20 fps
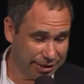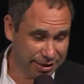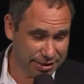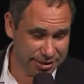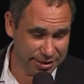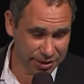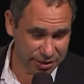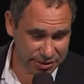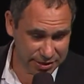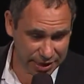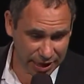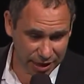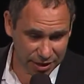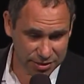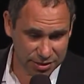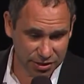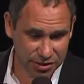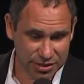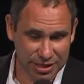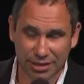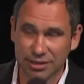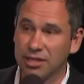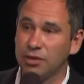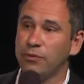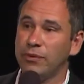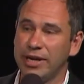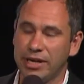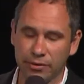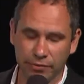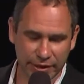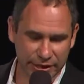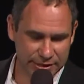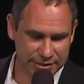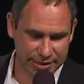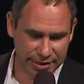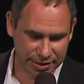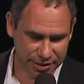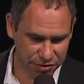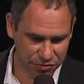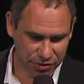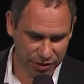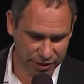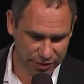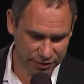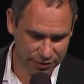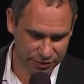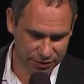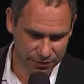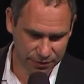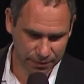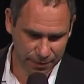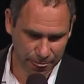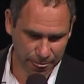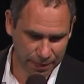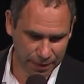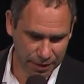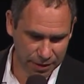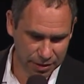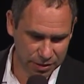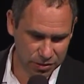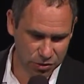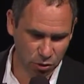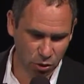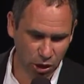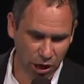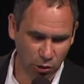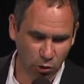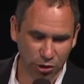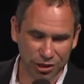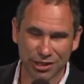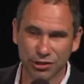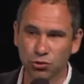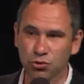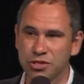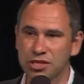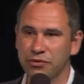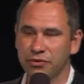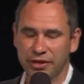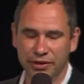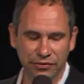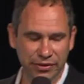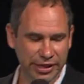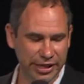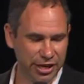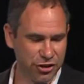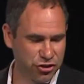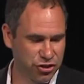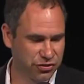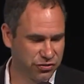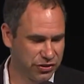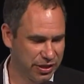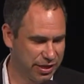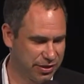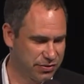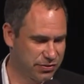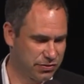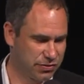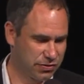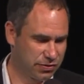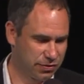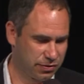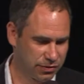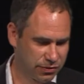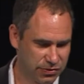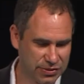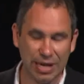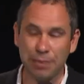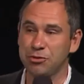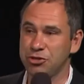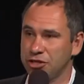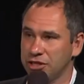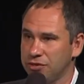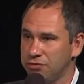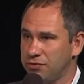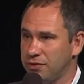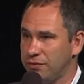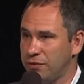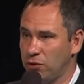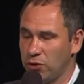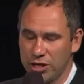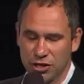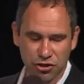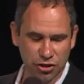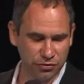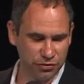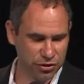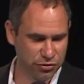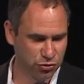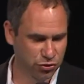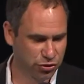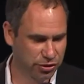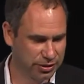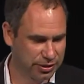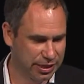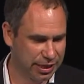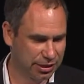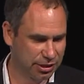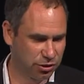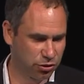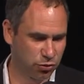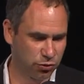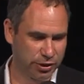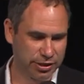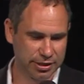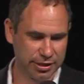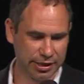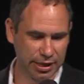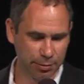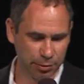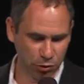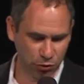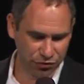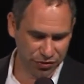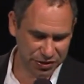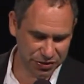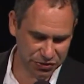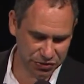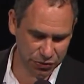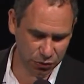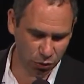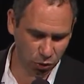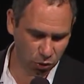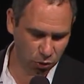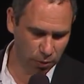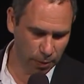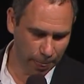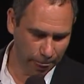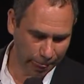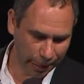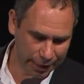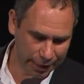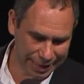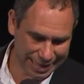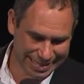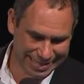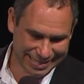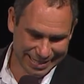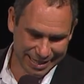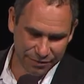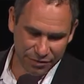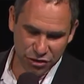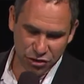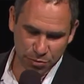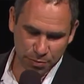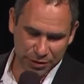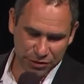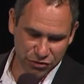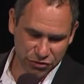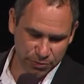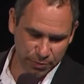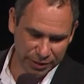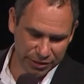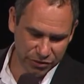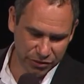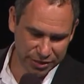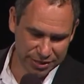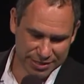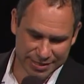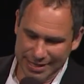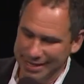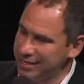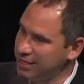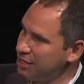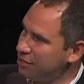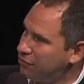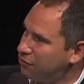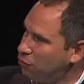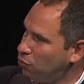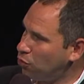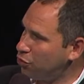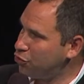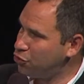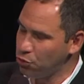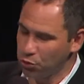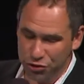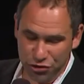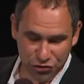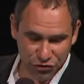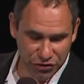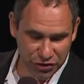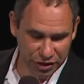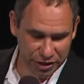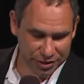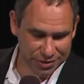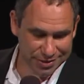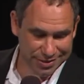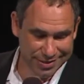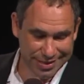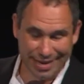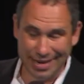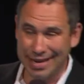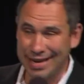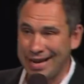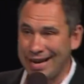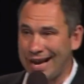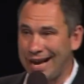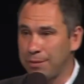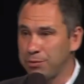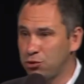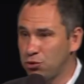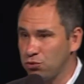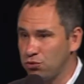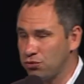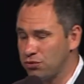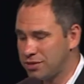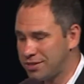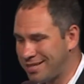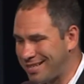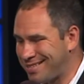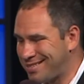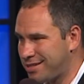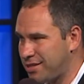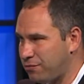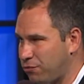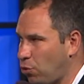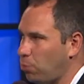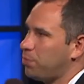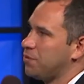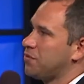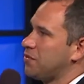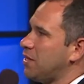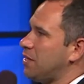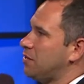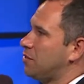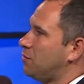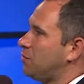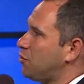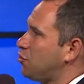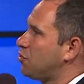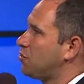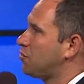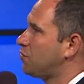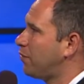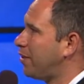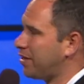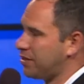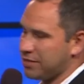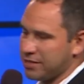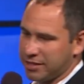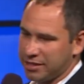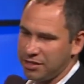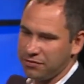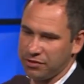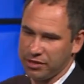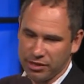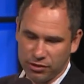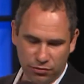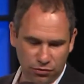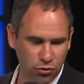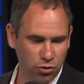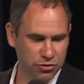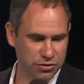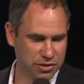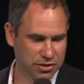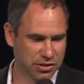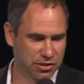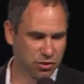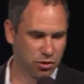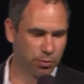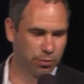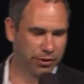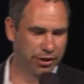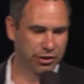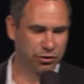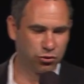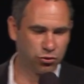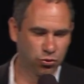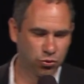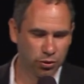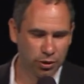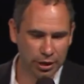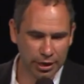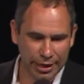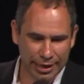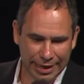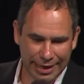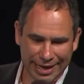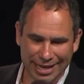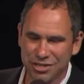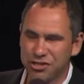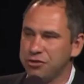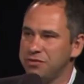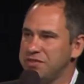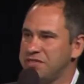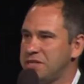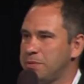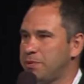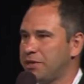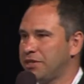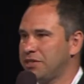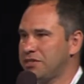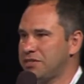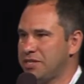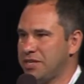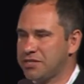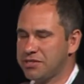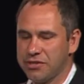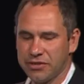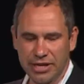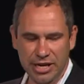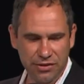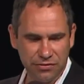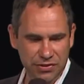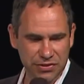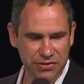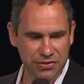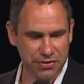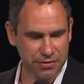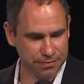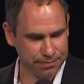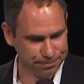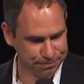the results are very, very significant. So according to the verification tests, subjective evaluation, which was conducted already a couple of years ago, the average bitrate setting for UHD is up to 64%, which is very significant. Of course, it's compared to HEVC predecessor, AVC.